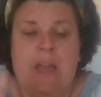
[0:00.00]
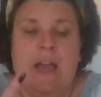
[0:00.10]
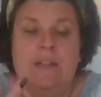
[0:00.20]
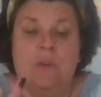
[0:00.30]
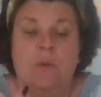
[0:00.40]

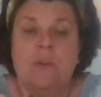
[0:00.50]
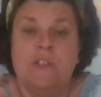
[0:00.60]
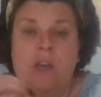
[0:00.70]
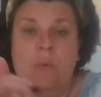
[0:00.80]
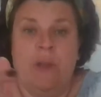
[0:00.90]
And
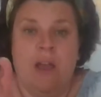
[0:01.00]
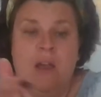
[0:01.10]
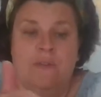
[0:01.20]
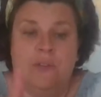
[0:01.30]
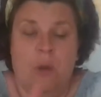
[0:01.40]
also we
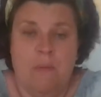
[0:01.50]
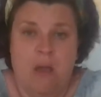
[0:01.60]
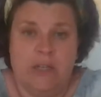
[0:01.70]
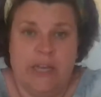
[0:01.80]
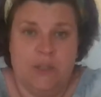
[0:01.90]
have
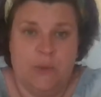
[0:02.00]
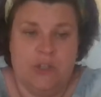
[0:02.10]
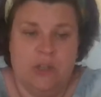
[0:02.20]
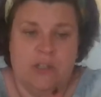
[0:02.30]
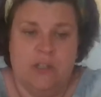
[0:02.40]
dolmades,
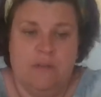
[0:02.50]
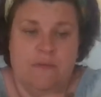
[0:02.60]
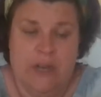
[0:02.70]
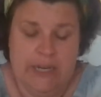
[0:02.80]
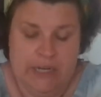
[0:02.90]
which are stuffed
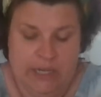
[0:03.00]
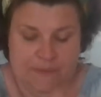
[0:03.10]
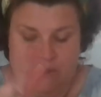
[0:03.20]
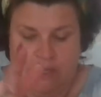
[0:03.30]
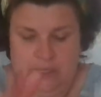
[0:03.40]
vine
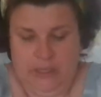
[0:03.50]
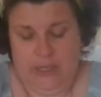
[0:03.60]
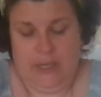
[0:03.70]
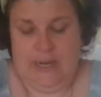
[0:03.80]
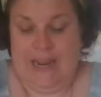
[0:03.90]
leaves.
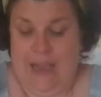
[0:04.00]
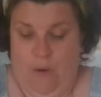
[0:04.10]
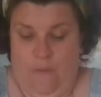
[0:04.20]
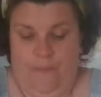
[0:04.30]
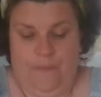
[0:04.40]

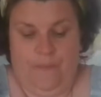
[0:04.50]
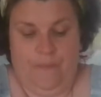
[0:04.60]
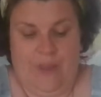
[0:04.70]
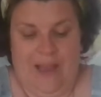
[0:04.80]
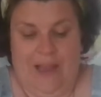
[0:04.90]
Now,
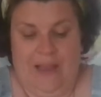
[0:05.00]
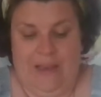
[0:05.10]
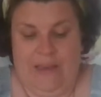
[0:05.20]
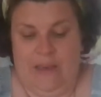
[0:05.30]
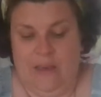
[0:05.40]

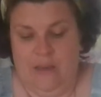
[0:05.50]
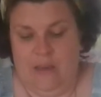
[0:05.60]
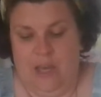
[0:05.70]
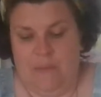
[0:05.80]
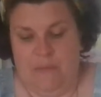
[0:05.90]
I
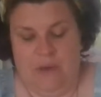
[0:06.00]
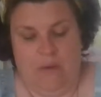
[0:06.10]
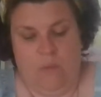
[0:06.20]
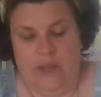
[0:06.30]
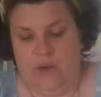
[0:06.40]
am a
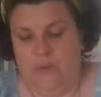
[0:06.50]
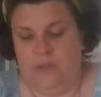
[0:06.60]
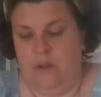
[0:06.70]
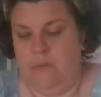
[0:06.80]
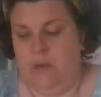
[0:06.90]
bit weird with
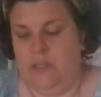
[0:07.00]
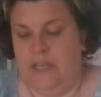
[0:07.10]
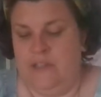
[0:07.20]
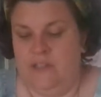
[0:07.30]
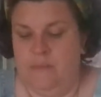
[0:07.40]

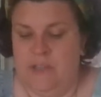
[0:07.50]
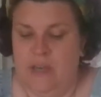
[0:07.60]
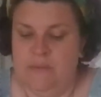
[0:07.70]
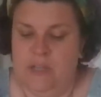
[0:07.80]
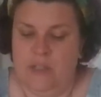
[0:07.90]
dolmades.
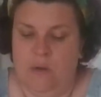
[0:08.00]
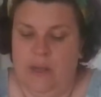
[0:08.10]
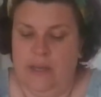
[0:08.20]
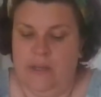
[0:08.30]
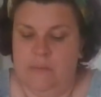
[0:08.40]
Sometimes I don't
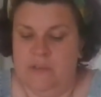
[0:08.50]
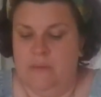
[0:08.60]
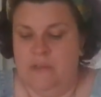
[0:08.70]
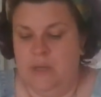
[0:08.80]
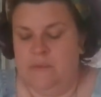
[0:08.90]
like them,
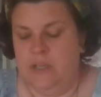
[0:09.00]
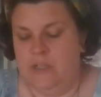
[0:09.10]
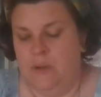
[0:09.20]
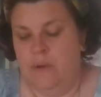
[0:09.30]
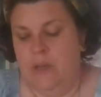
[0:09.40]
sometimes I
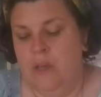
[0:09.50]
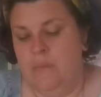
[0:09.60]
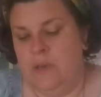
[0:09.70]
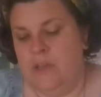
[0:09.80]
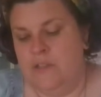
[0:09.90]
do.
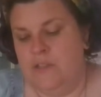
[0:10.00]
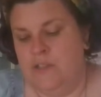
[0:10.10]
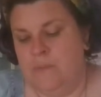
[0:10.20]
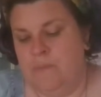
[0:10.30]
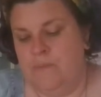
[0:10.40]
Because
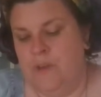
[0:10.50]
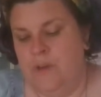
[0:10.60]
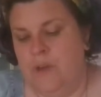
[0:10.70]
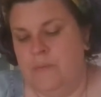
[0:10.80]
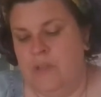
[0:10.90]
the
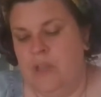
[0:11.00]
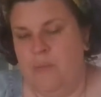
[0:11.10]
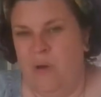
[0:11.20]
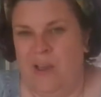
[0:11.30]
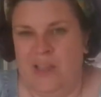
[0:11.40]
herbs that they
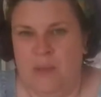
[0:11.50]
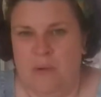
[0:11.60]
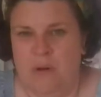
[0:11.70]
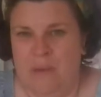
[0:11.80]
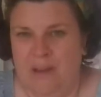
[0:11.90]
put in them
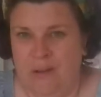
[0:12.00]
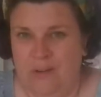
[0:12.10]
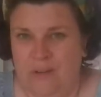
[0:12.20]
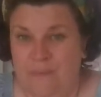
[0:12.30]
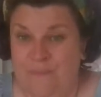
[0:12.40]
are a bit
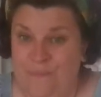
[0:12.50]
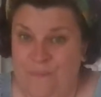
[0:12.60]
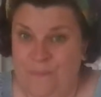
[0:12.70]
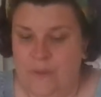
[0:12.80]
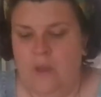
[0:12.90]
odd.
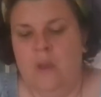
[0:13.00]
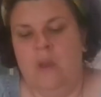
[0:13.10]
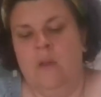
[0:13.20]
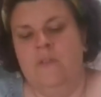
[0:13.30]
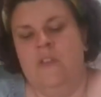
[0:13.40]

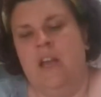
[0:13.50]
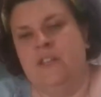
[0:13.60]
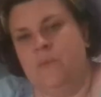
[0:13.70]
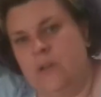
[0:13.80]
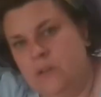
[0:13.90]
So
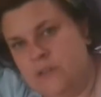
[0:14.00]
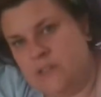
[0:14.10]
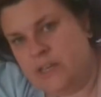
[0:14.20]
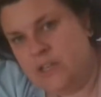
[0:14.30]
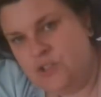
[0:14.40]
that's what it looks
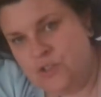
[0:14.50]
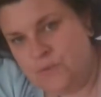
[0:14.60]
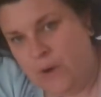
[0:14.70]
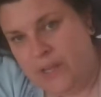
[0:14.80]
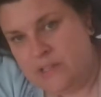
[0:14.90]
like. It's just
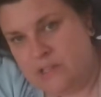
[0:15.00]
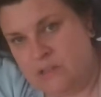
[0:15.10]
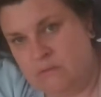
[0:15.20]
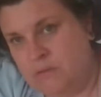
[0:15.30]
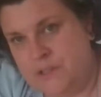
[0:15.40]
rice
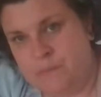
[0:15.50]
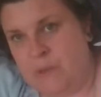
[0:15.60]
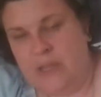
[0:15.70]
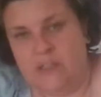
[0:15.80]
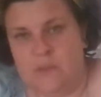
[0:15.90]
that's
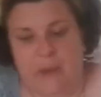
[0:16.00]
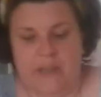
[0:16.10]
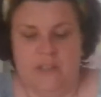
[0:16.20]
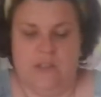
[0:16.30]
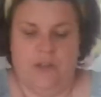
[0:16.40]
been
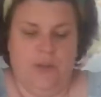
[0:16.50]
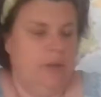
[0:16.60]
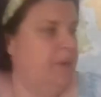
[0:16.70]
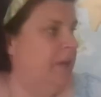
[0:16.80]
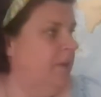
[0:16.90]
spiced and
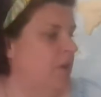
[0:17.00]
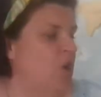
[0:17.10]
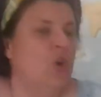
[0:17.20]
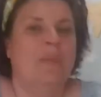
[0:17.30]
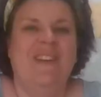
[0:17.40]
herbed,
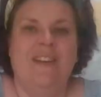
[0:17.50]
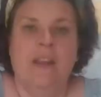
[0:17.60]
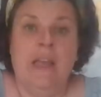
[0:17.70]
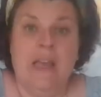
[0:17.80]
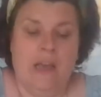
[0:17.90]

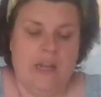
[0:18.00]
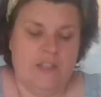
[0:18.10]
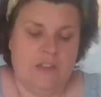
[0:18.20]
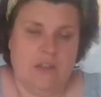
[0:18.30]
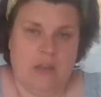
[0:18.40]
and
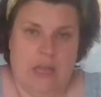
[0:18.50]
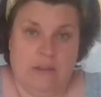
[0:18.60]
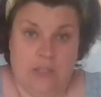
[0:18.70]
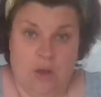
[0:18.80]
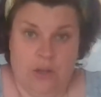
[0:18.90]
it's held
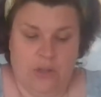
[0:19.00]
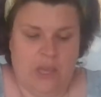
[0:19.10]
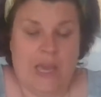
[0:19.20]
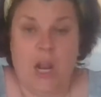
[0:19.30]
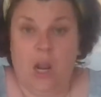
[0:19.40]
in oil. You
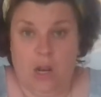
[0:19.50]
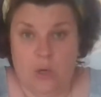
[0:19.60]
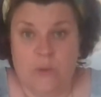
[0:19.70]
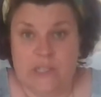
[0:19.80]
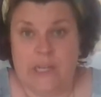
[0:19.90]
get
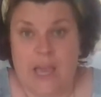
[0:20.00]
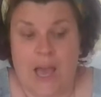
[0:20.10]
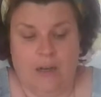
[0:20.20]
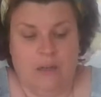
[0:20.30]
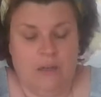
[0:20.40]
loads in a can.